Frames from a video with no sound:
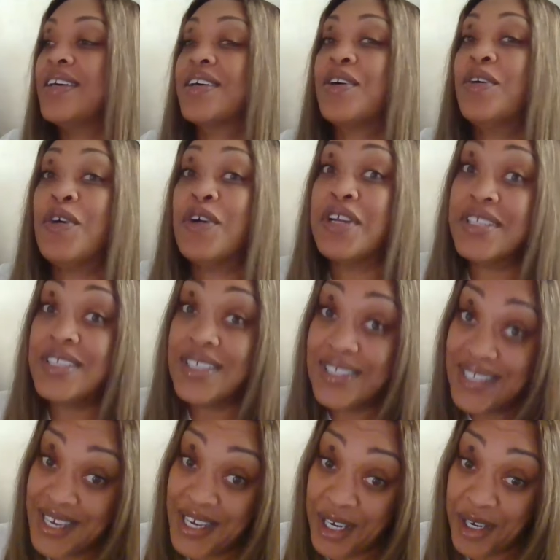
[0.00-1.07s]
According to
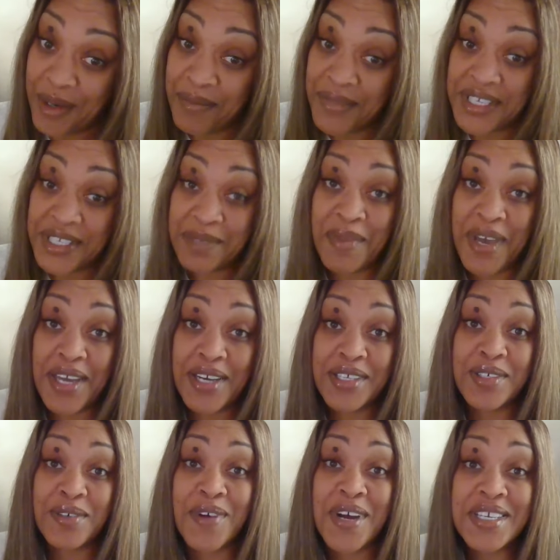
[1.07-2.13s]
them, this man
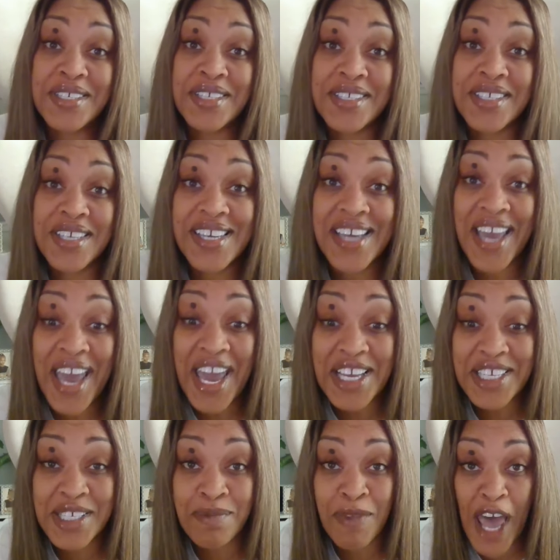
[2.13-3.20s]
is a racist and he
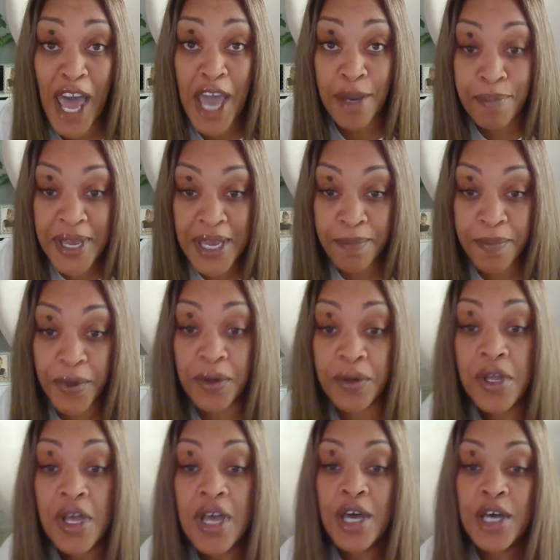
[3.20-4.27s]
hates black
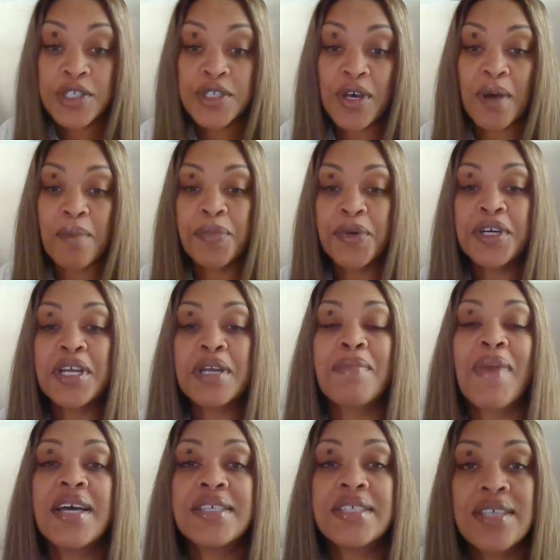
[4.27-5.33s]
people. So I'm
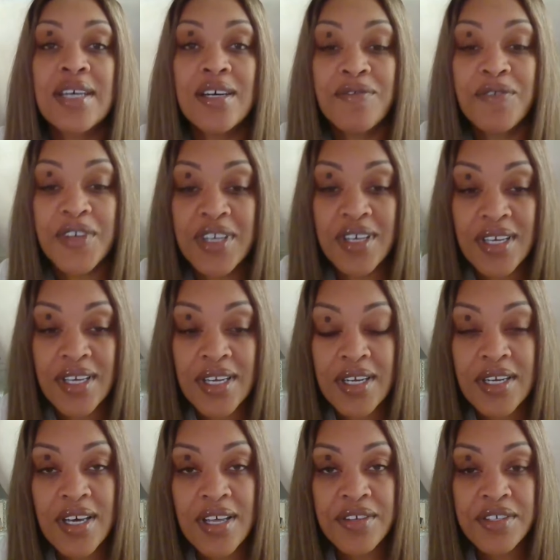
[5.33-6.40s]
putting myself in, a, in
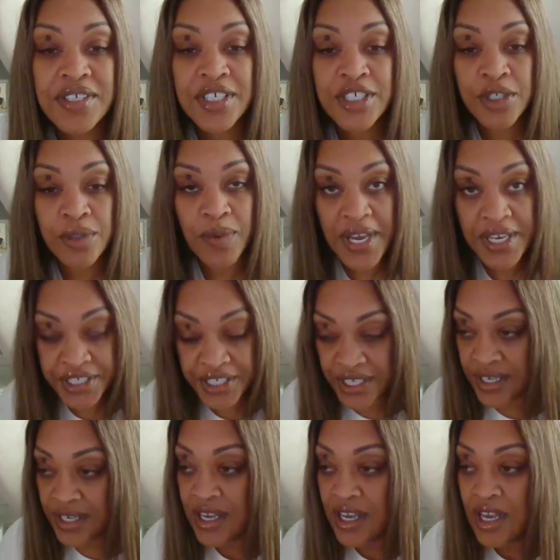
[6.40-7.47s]
another
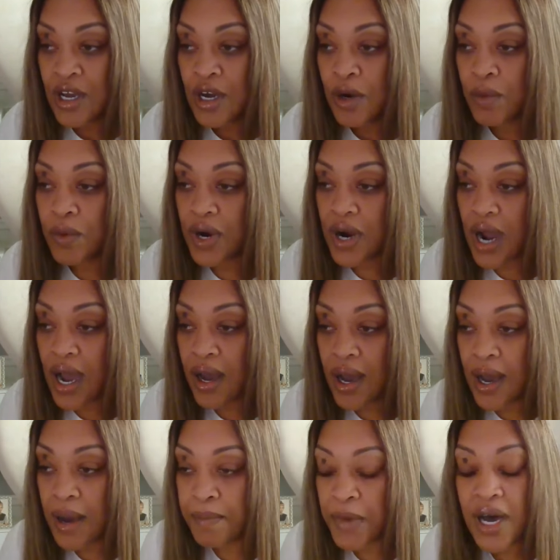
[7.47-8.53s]
situation where I,
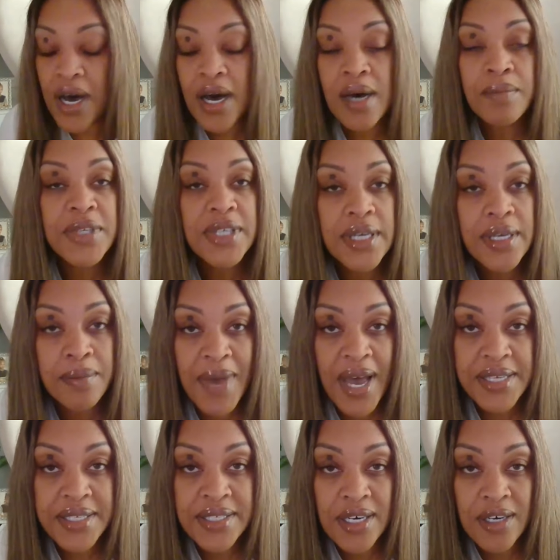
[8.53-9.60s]
I'm humbling
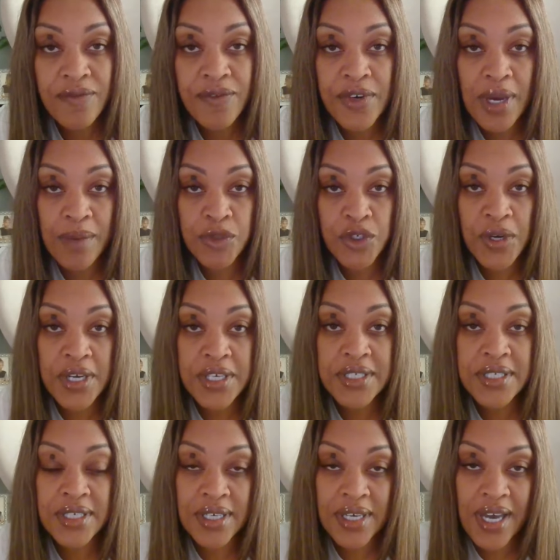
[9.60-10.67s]
myself and I'm
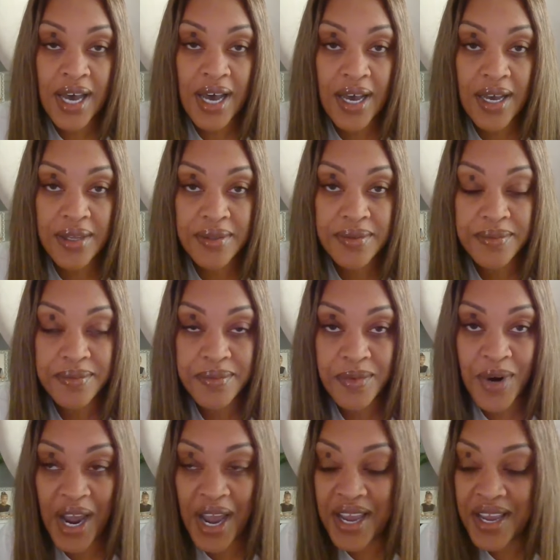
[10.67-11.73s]
trusting God,
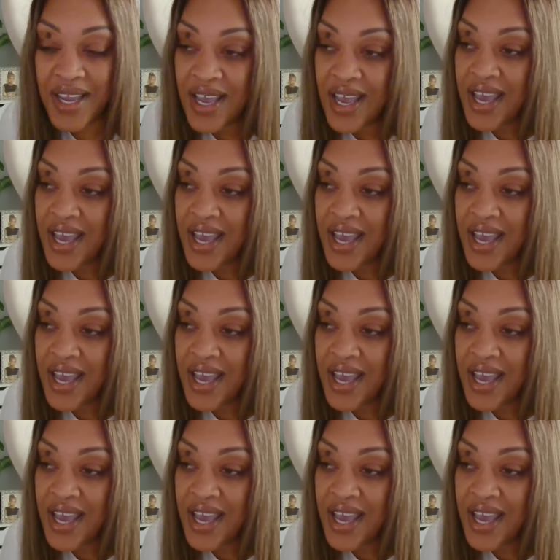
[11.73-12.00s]
right?